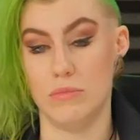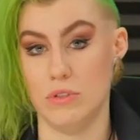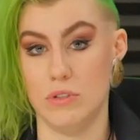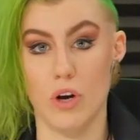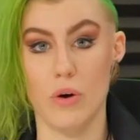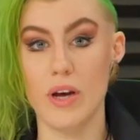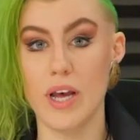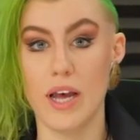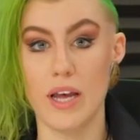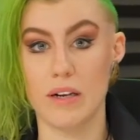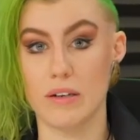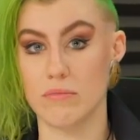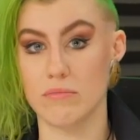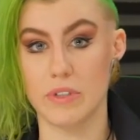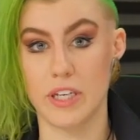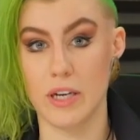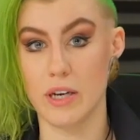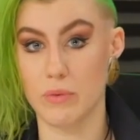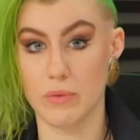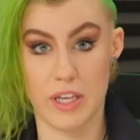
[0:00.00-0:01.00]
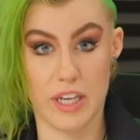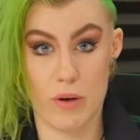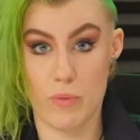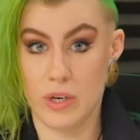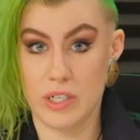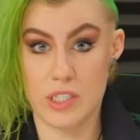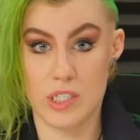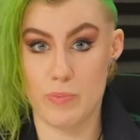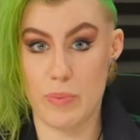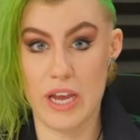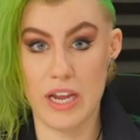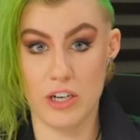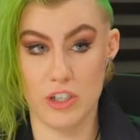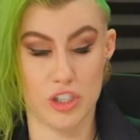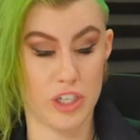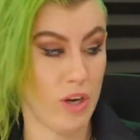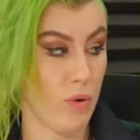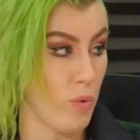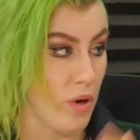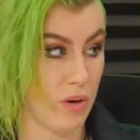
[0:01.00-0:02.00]
Go ahead, get, get one in
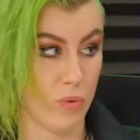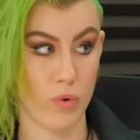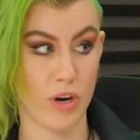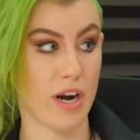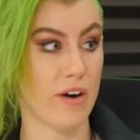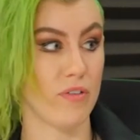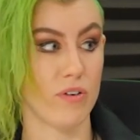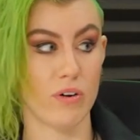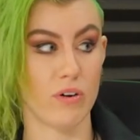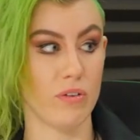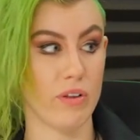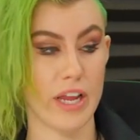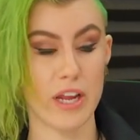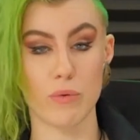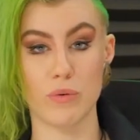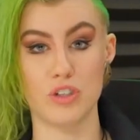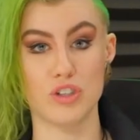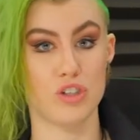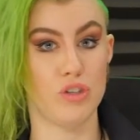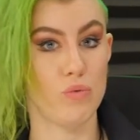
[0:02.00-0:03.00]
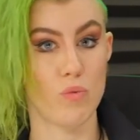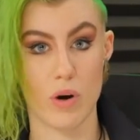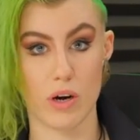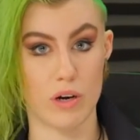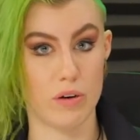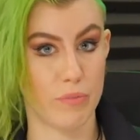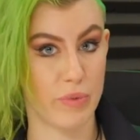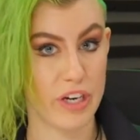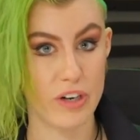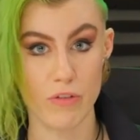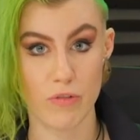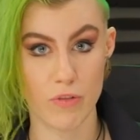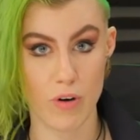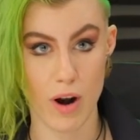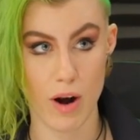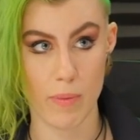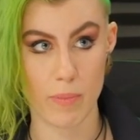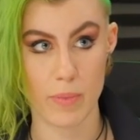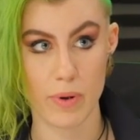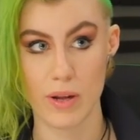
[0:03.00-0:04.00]
Spanish, get one in whatever language you want to read
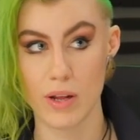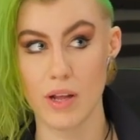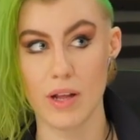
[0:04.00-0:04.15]
from.